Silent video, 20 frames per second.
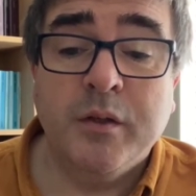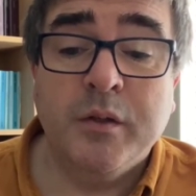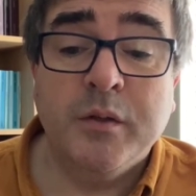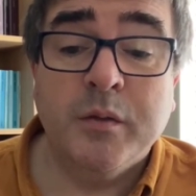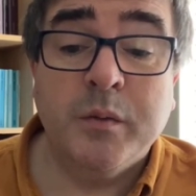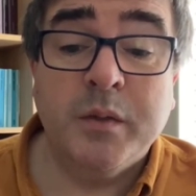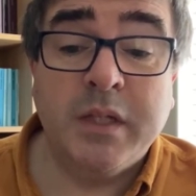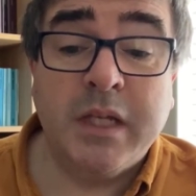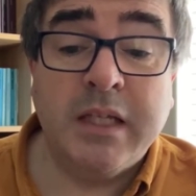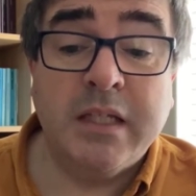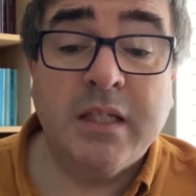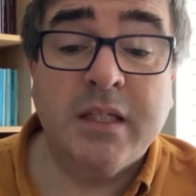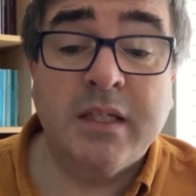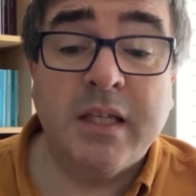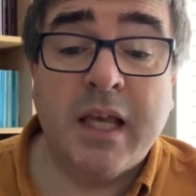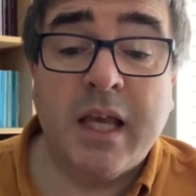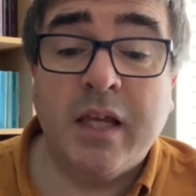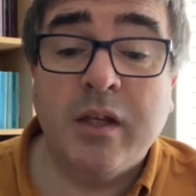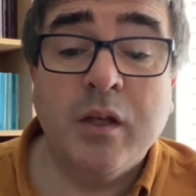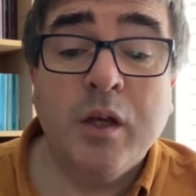So Jesus
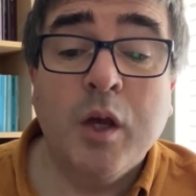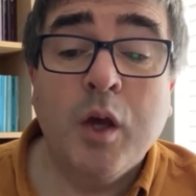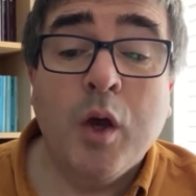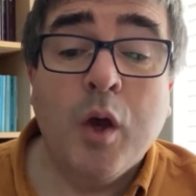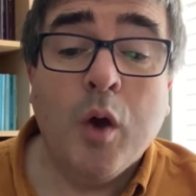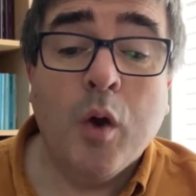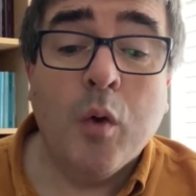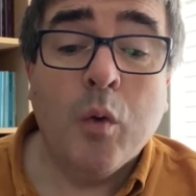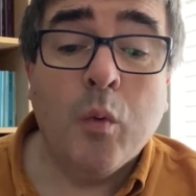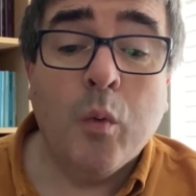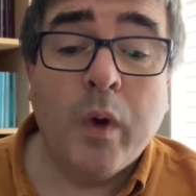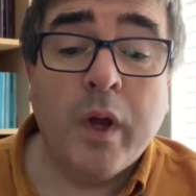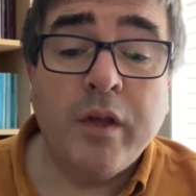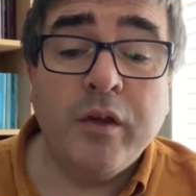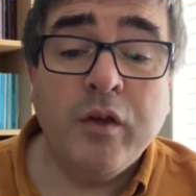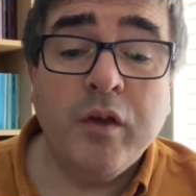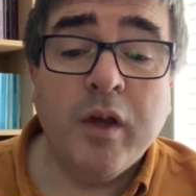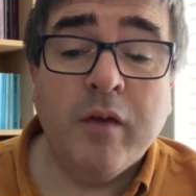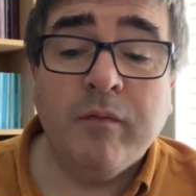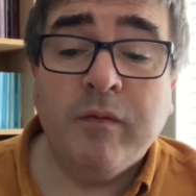said, when
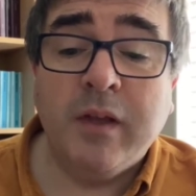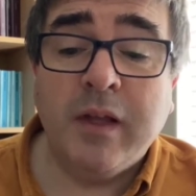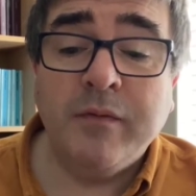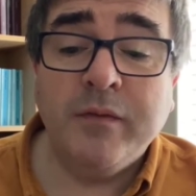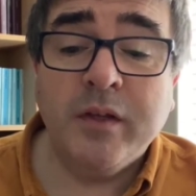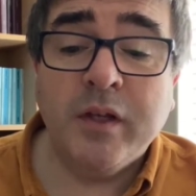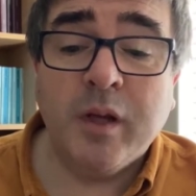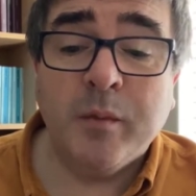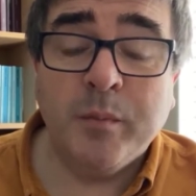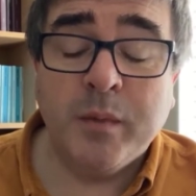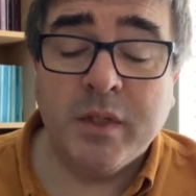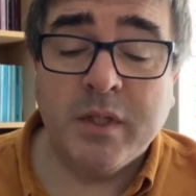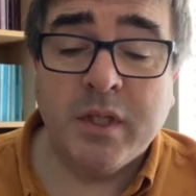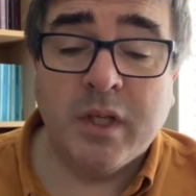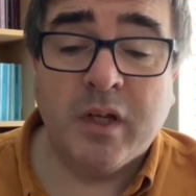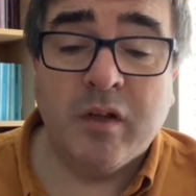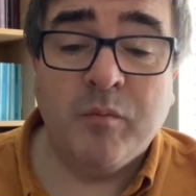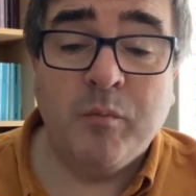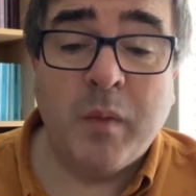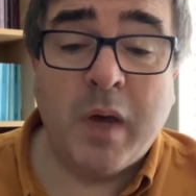you have lifted up the
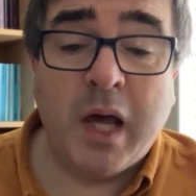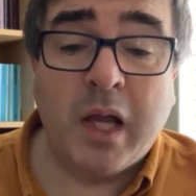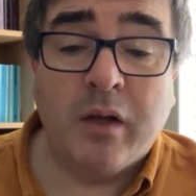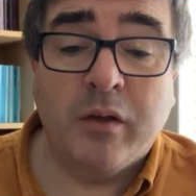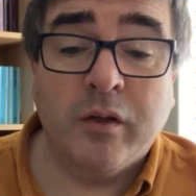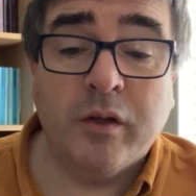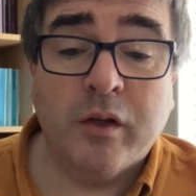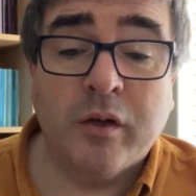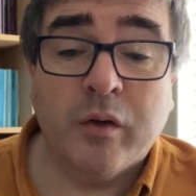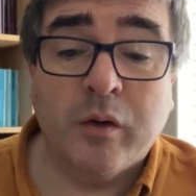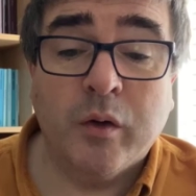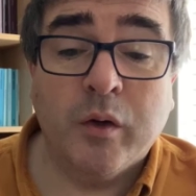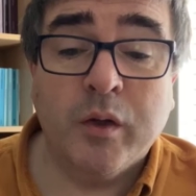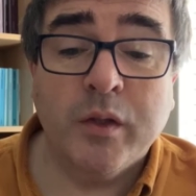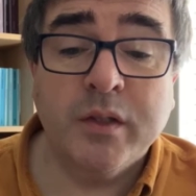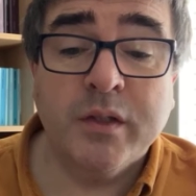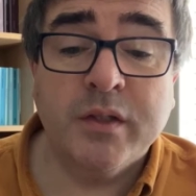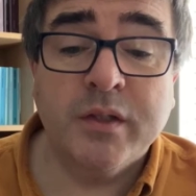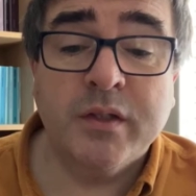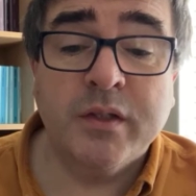Son of Man on the
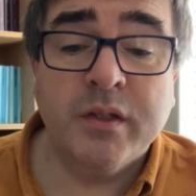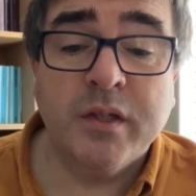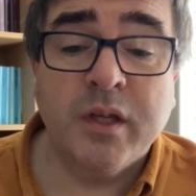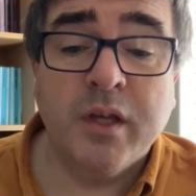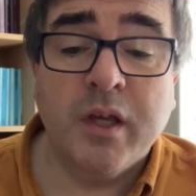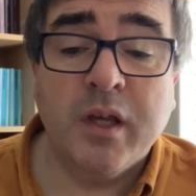cross,